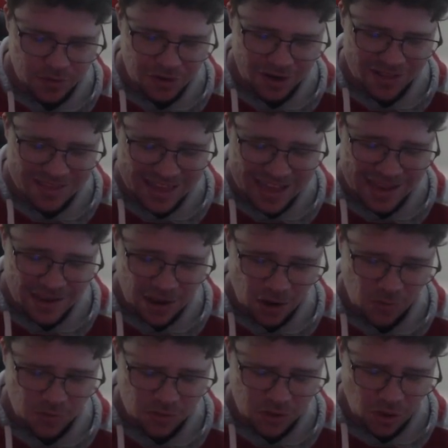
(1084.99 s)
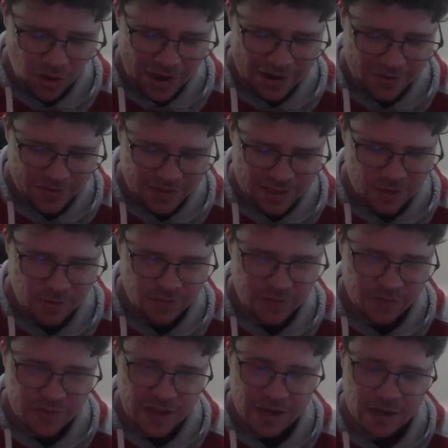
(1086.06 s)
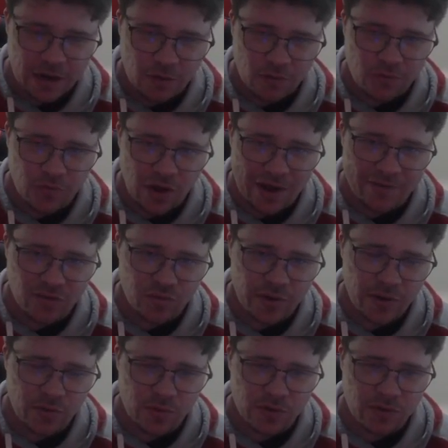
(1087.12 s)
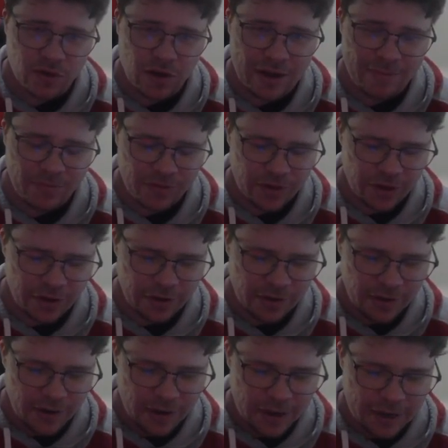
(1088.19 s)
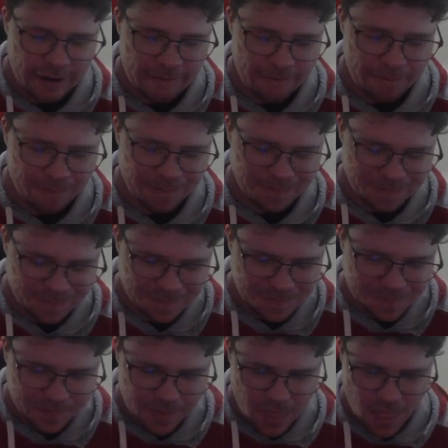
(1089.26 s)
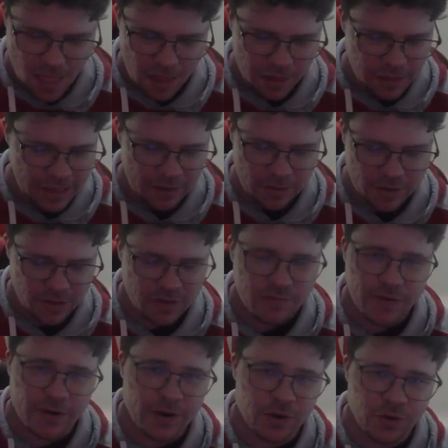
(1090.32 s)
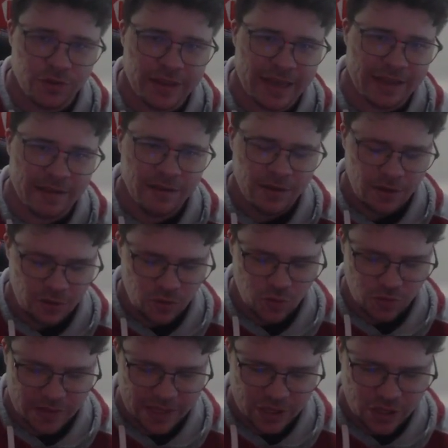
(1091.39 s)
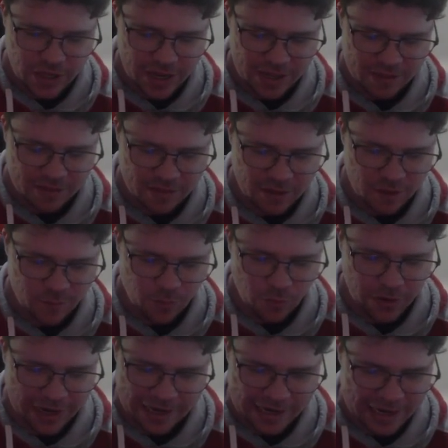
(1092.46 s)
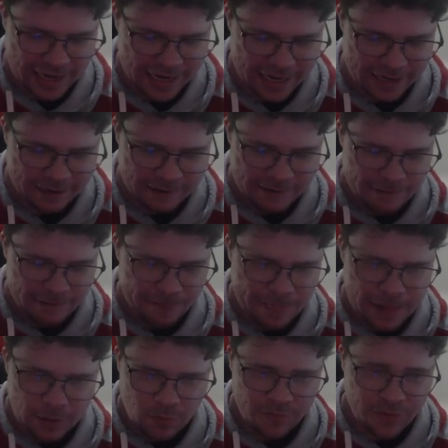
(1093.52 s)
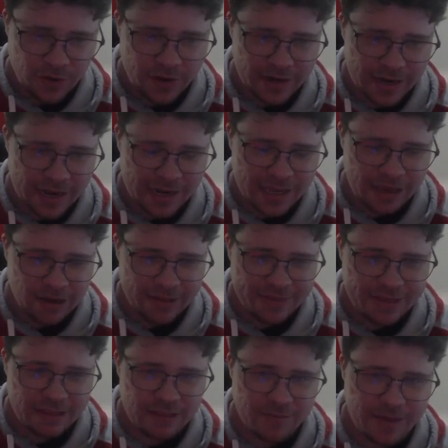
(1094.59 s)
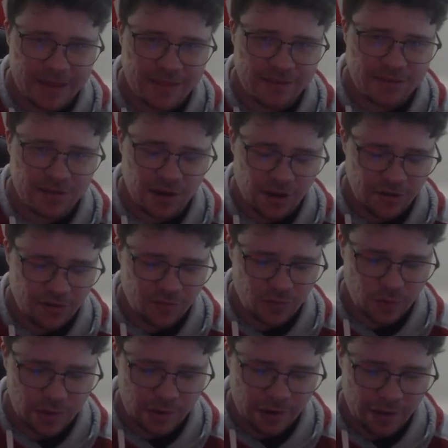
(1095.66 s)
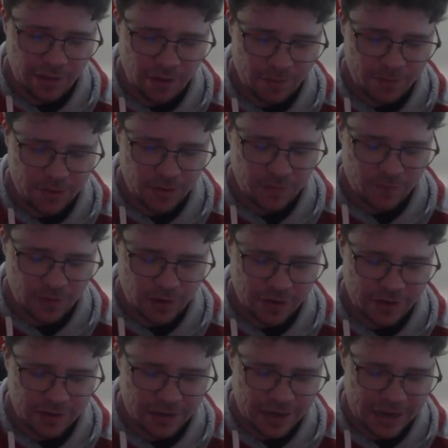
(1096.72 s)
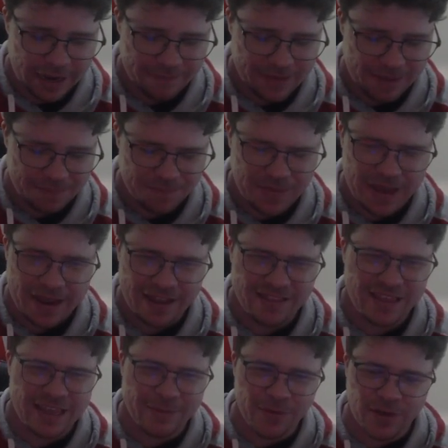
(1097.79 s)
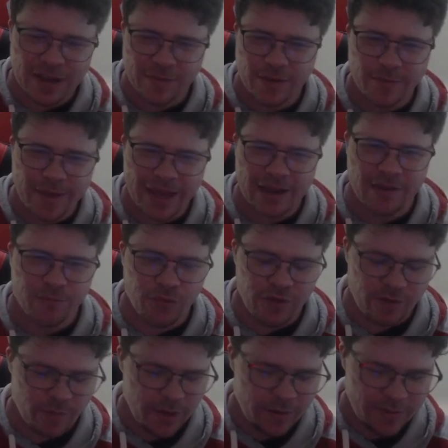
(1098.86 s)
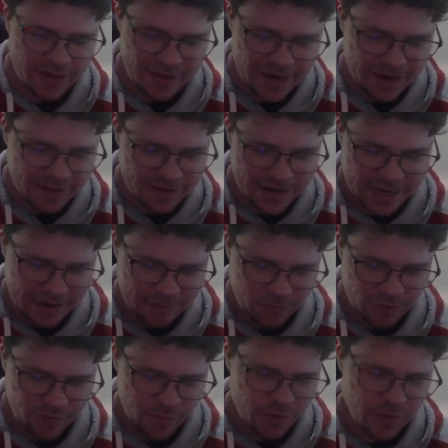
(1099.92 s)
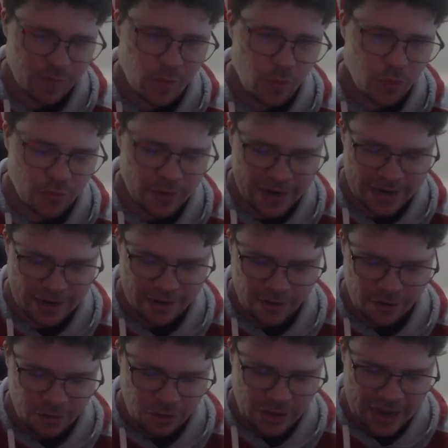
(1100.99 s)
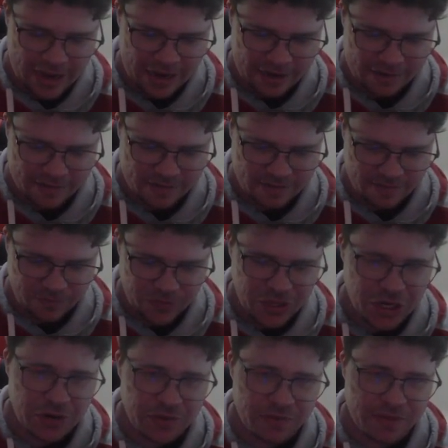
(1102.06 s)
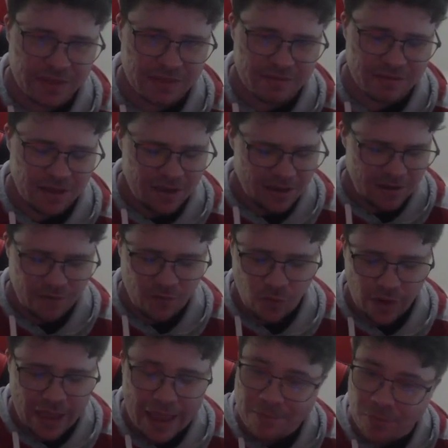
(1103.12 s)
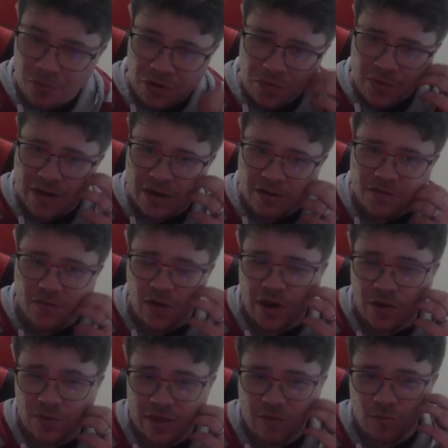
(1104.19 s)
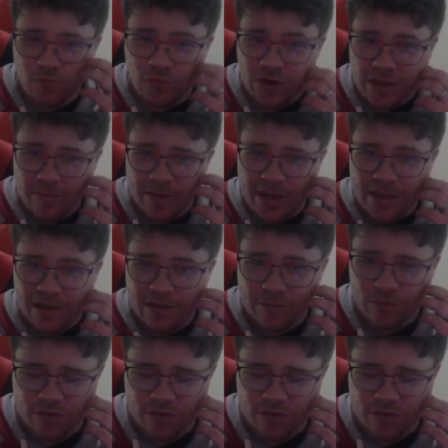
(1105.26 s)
19 goals, 9. I think they were 15 goals, 5 at three-quarter time. So that was just very good. They took their chances. Port Adelaide were very lucky, I think, to be this close for a lot of the game. They kept on coming back at Brisbane, but at the end of the day, Brisbane just pulled away. And 48-point win in the final, that's pretty big.